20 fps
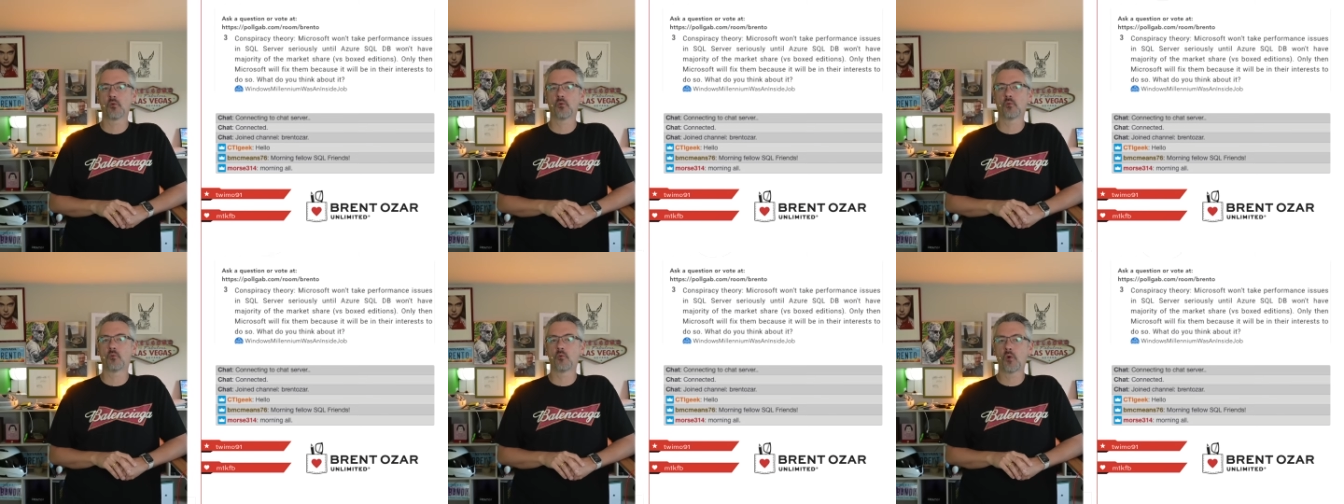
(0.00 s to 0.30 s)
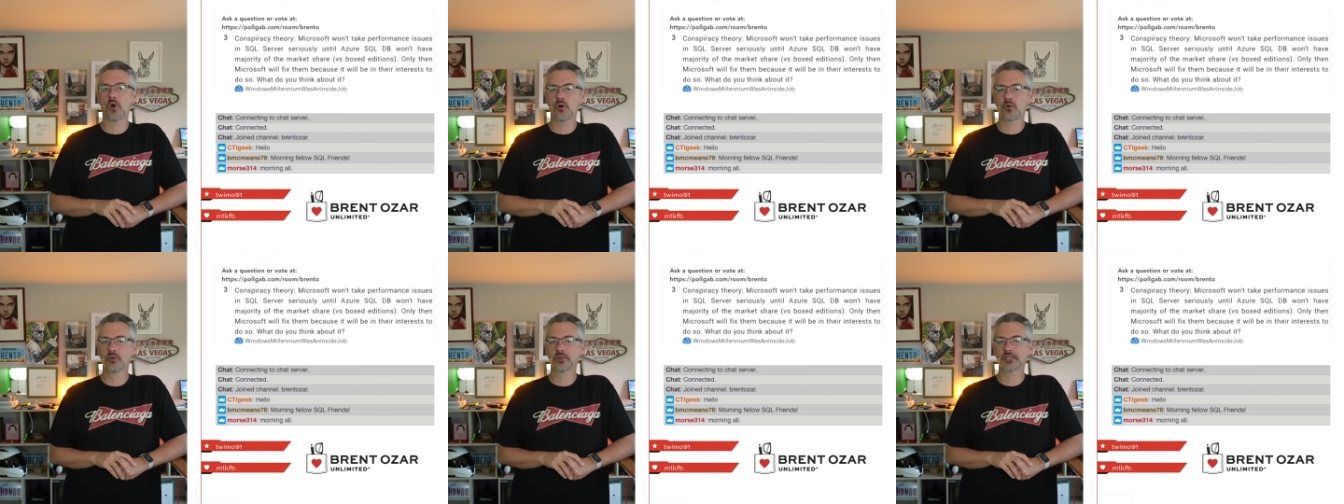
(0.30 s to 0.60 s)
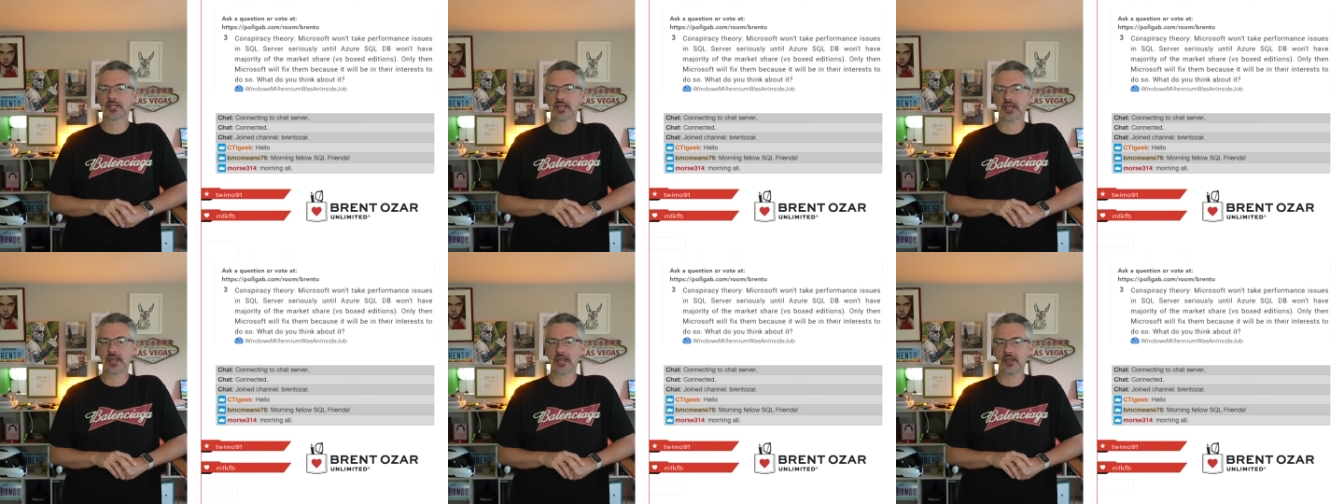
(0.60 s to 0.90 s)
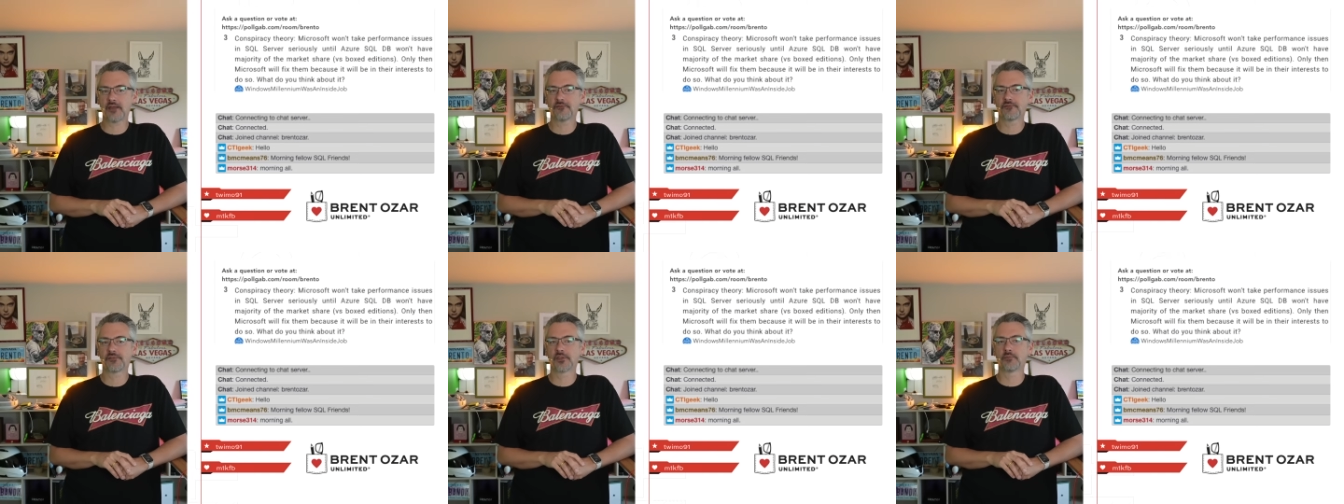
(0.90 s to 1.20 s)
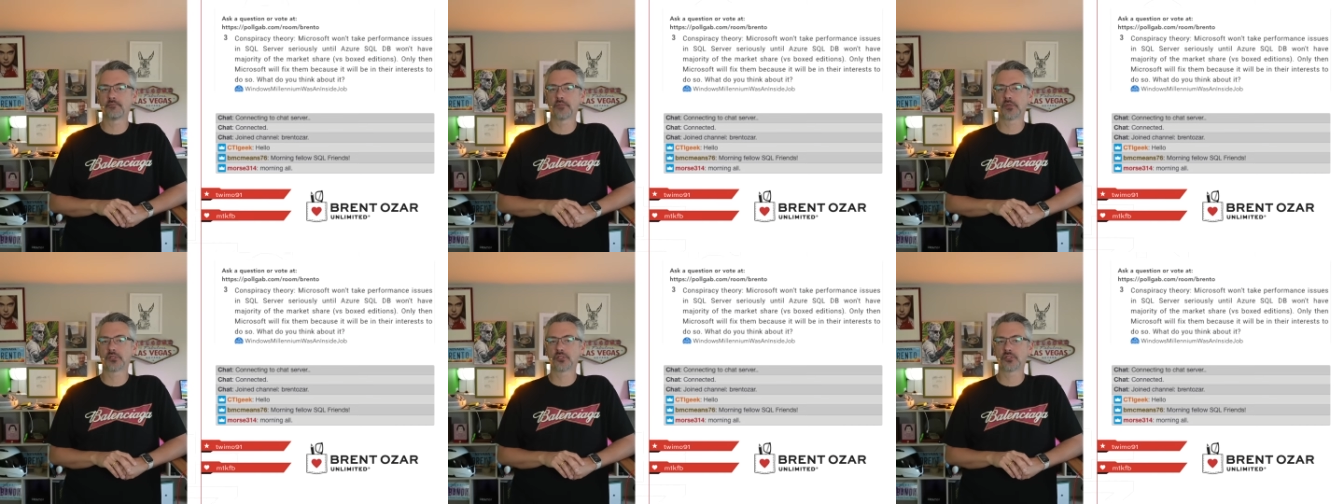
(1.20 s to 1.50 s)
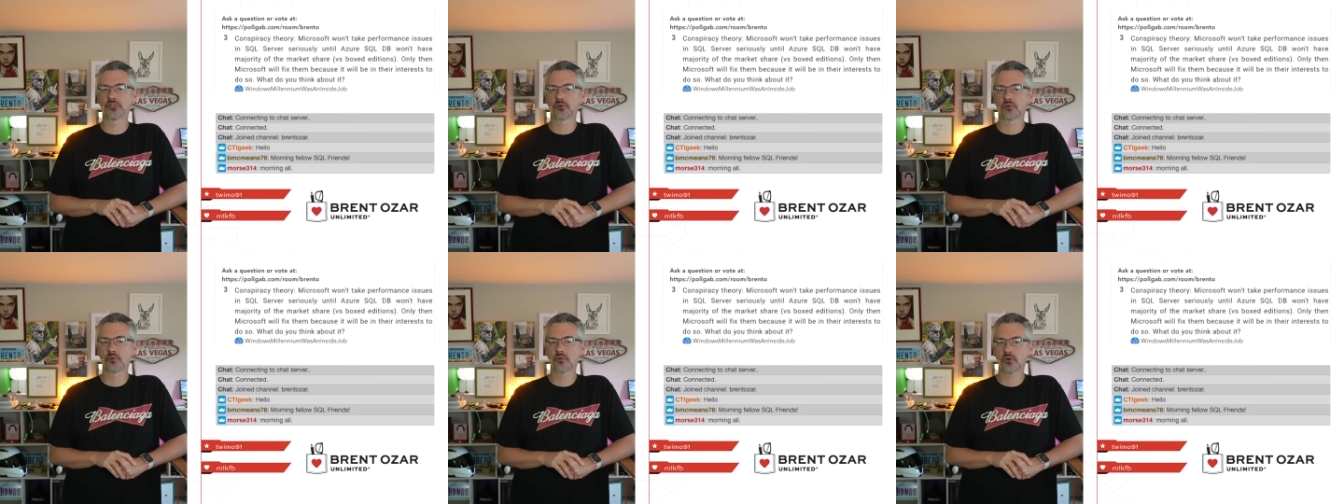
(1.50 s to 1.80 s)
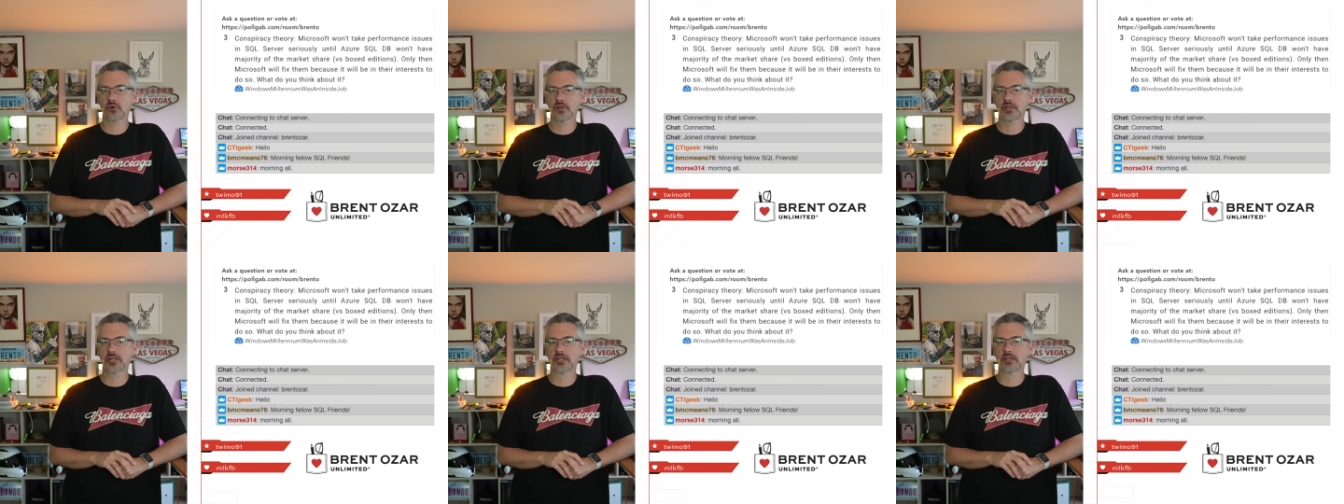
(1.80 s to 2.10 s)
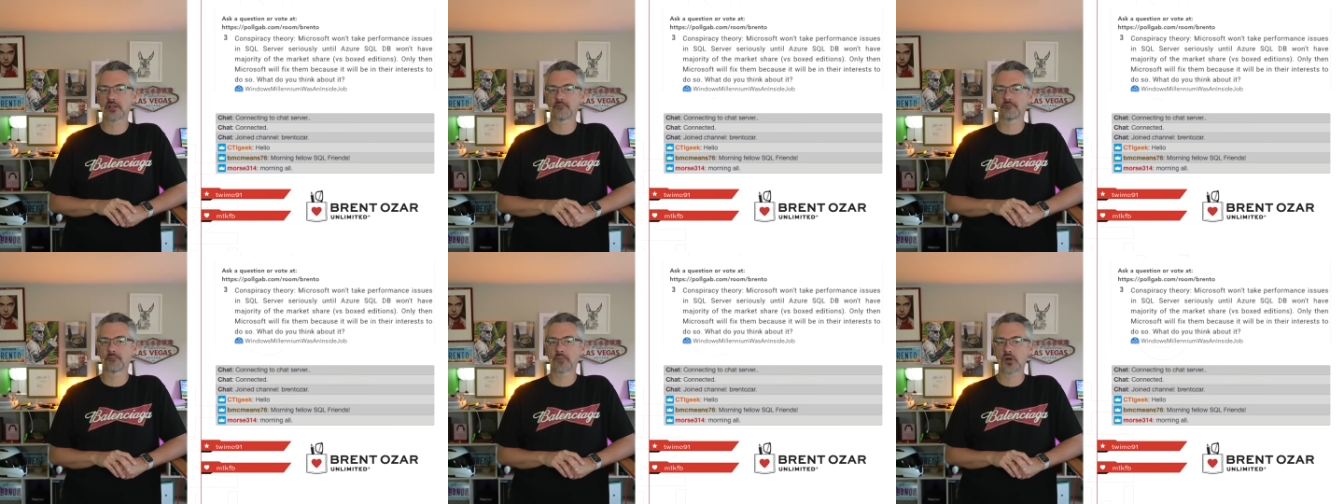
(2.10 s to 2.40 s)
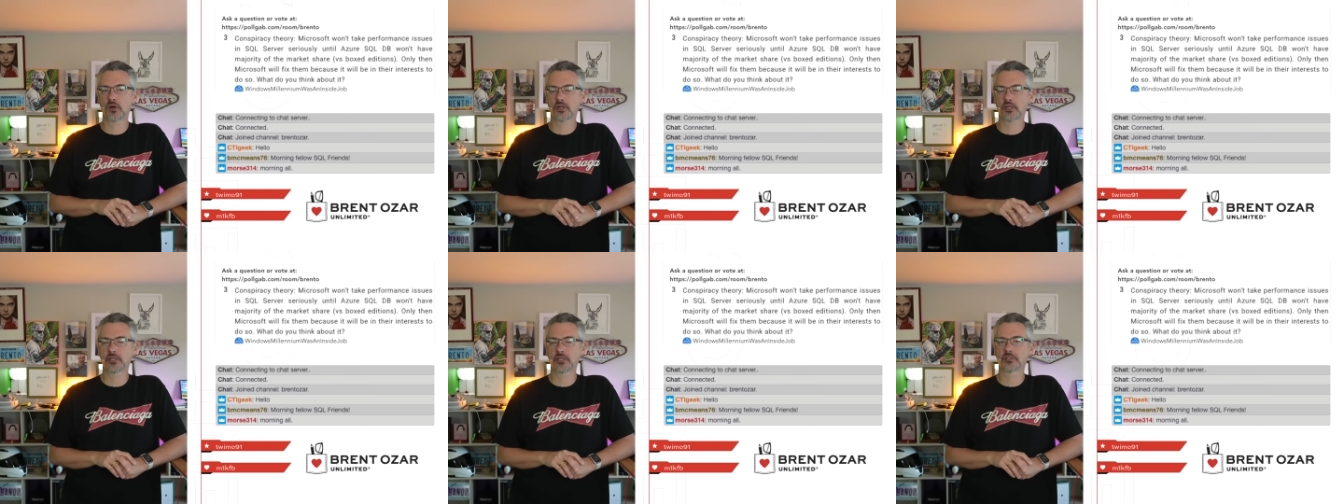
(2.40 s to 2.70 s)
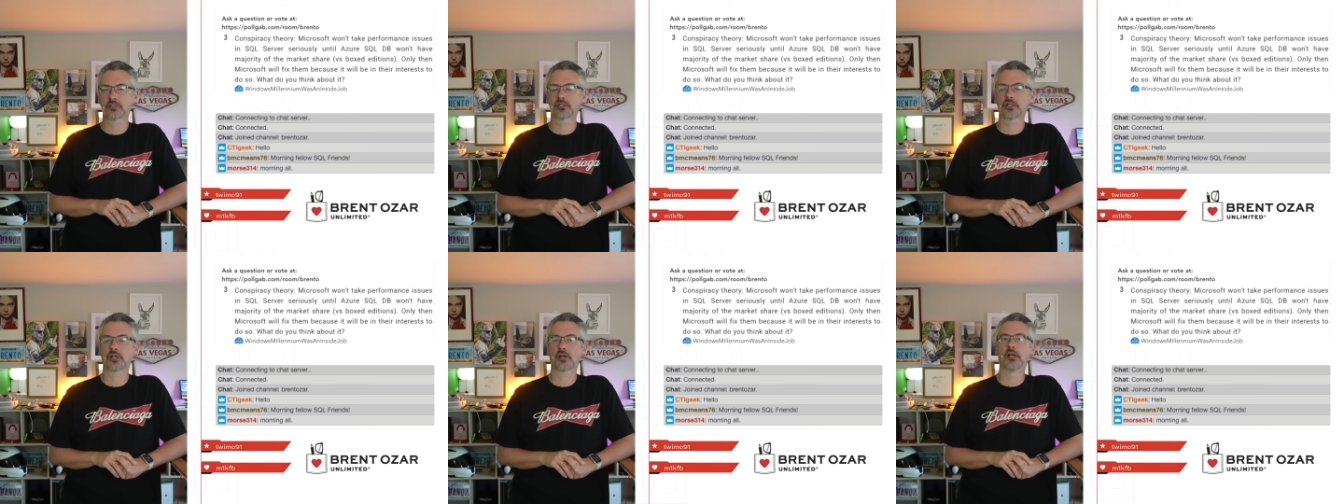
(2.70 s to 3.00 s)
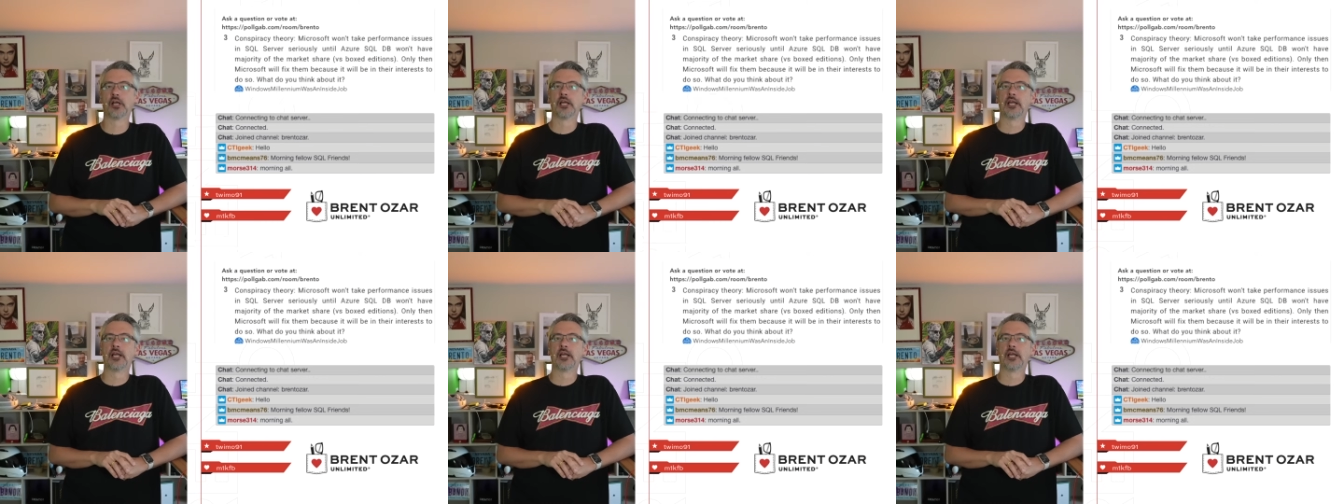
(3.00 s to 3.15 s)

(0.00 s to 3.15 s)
won't have the majority of market share.